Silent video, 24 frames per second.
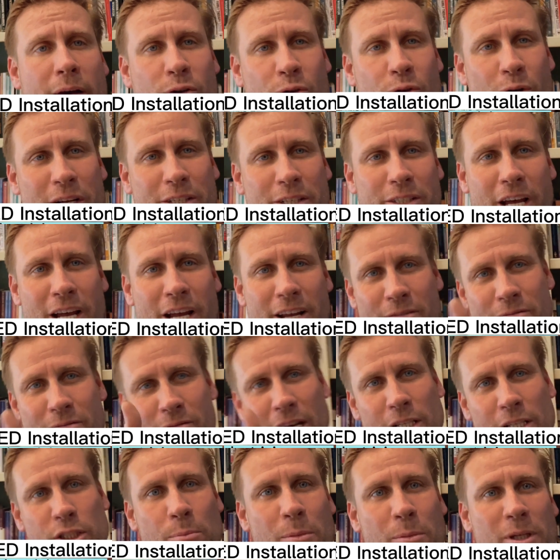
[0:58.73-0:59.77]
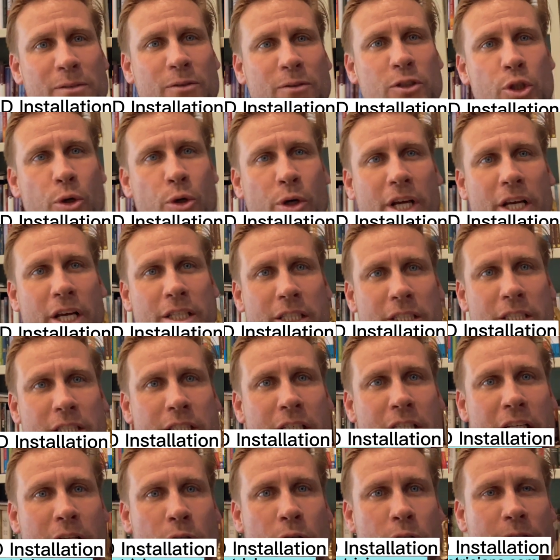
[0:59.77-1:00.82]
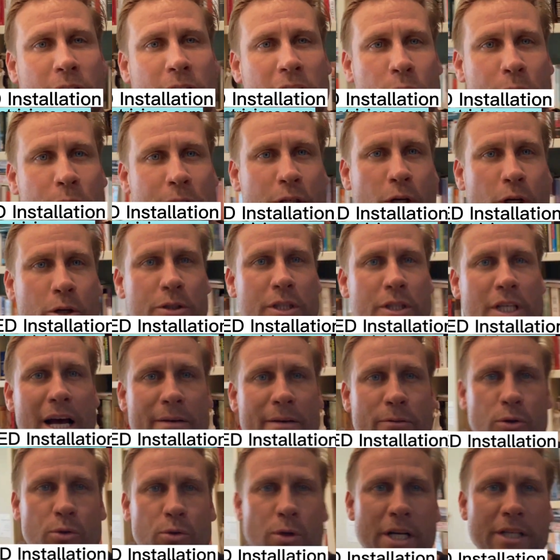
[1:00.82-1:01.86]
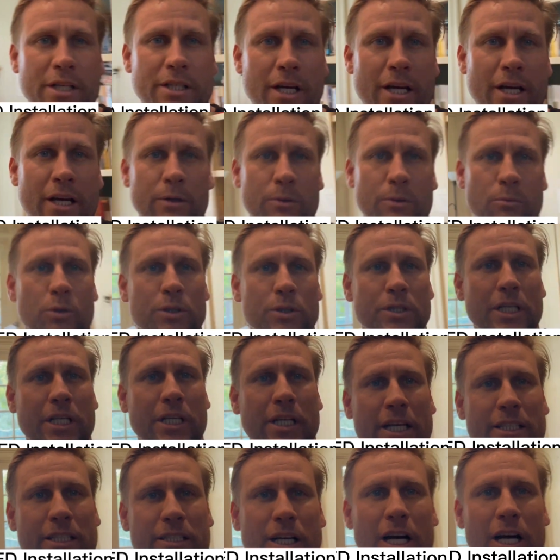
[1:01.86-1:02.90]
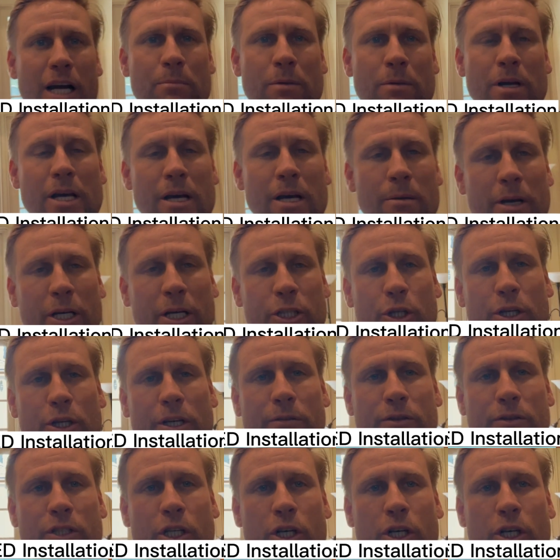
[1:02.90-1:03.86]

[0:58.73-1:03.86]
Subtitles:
a great day. Thanks so much for joining us and seeing those final results. Have a great day, and we'll see you next time. Make sure you give us a